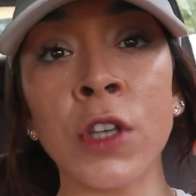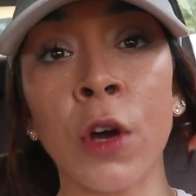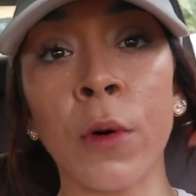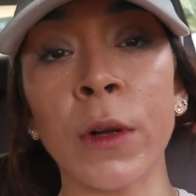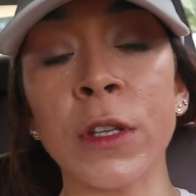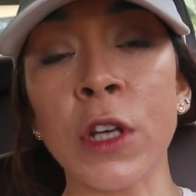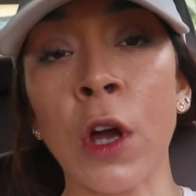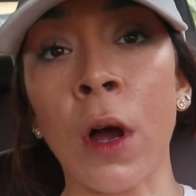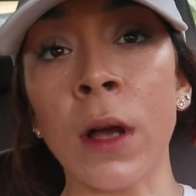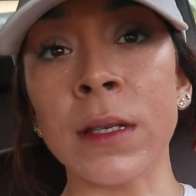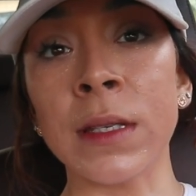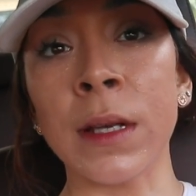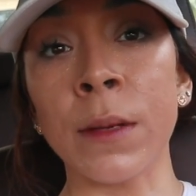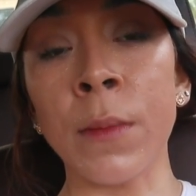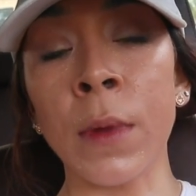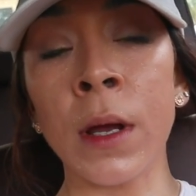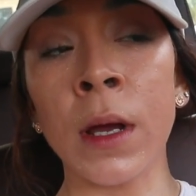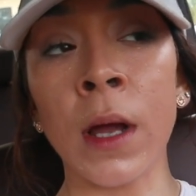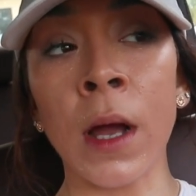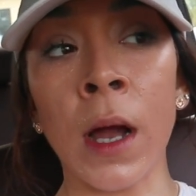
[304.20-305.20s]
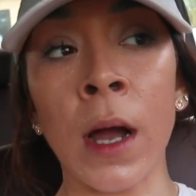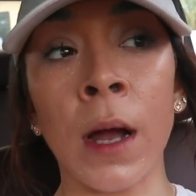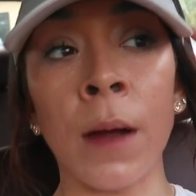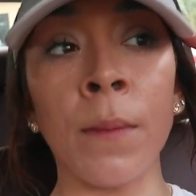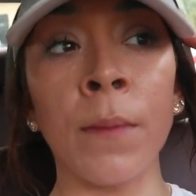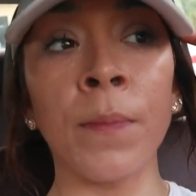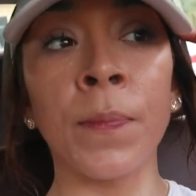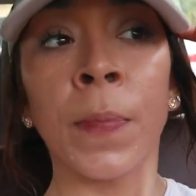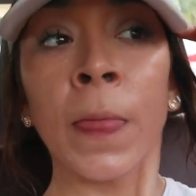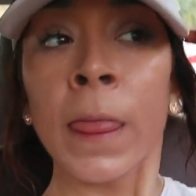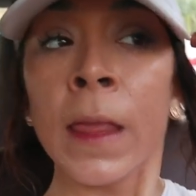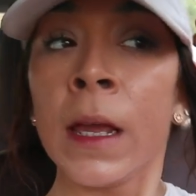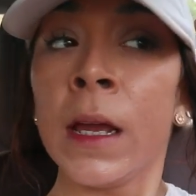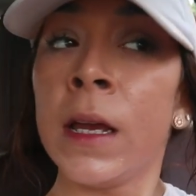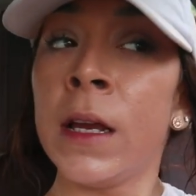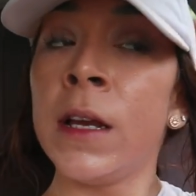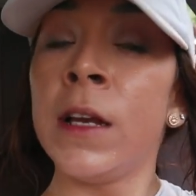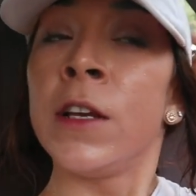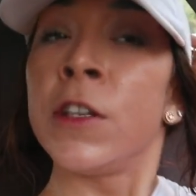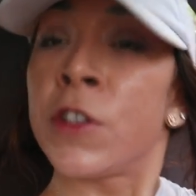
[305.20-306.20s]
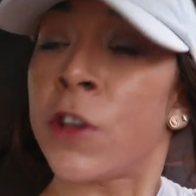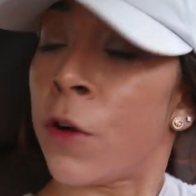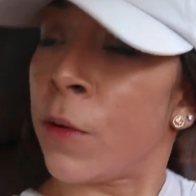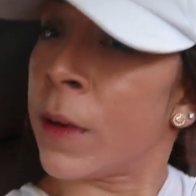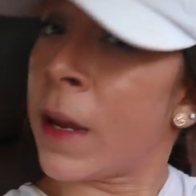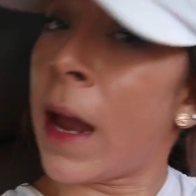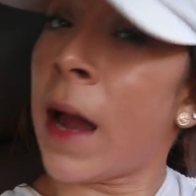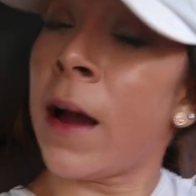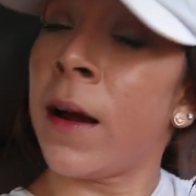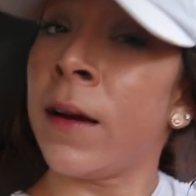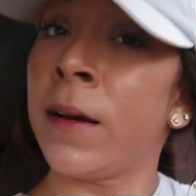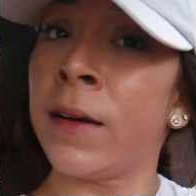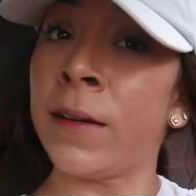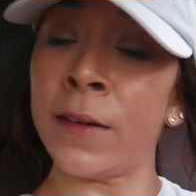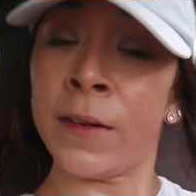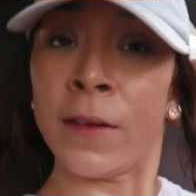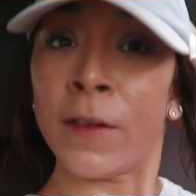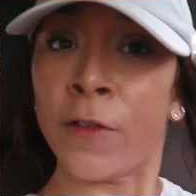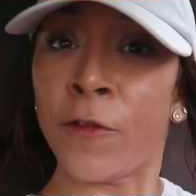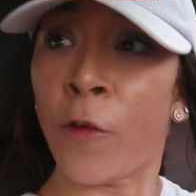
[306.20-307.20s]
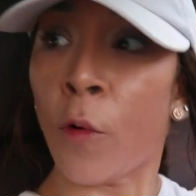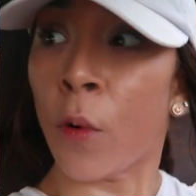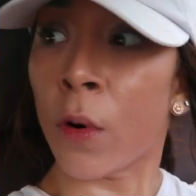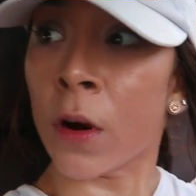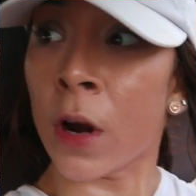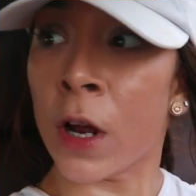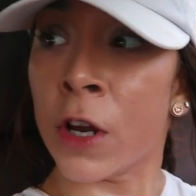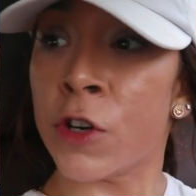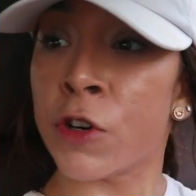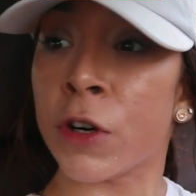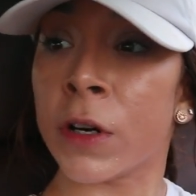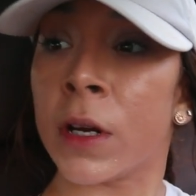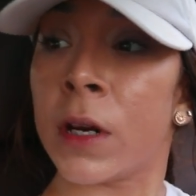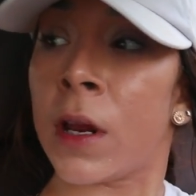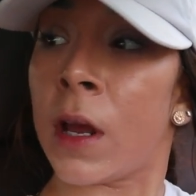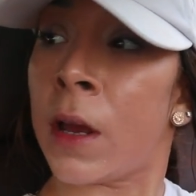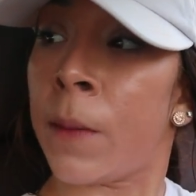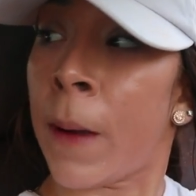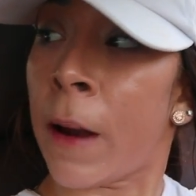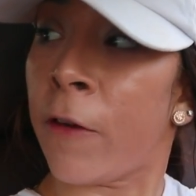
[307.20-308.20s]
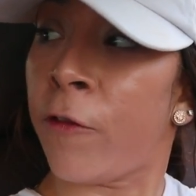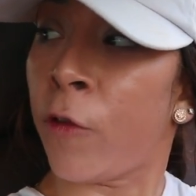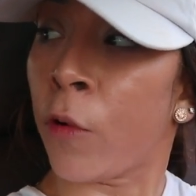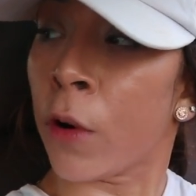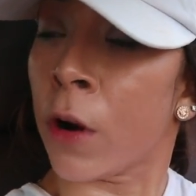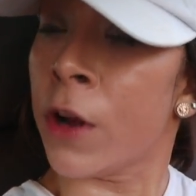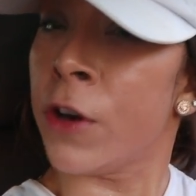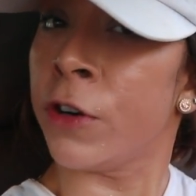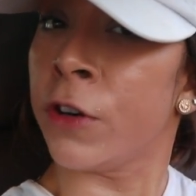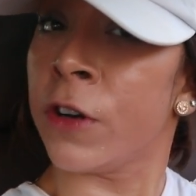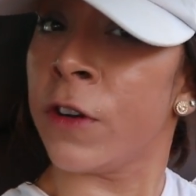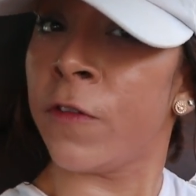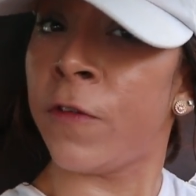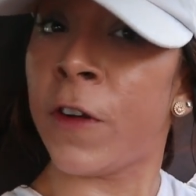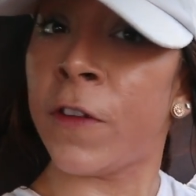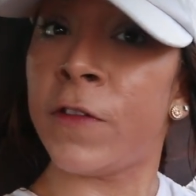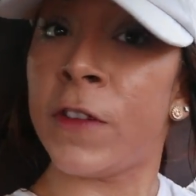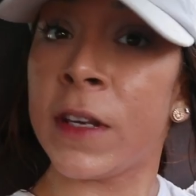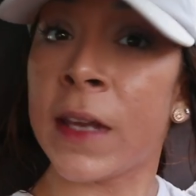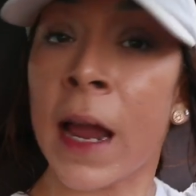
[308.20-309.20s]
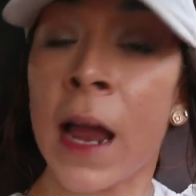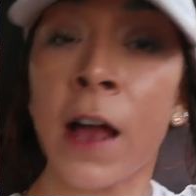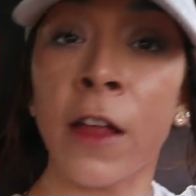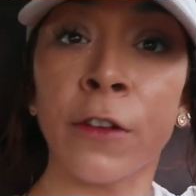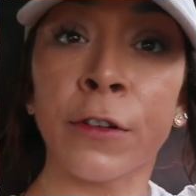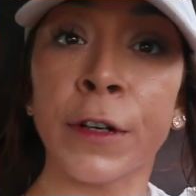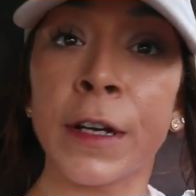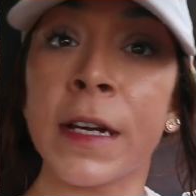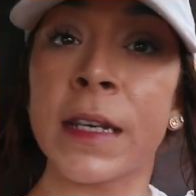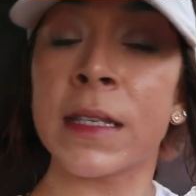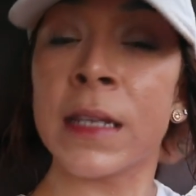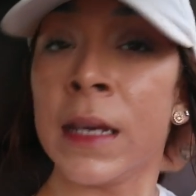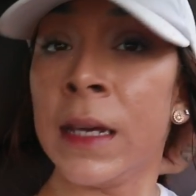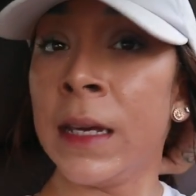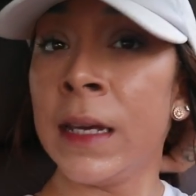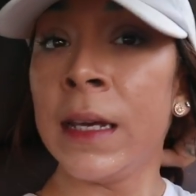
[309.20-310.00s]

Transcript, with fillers: so it's awesome um, so yeah 400 about 450 calories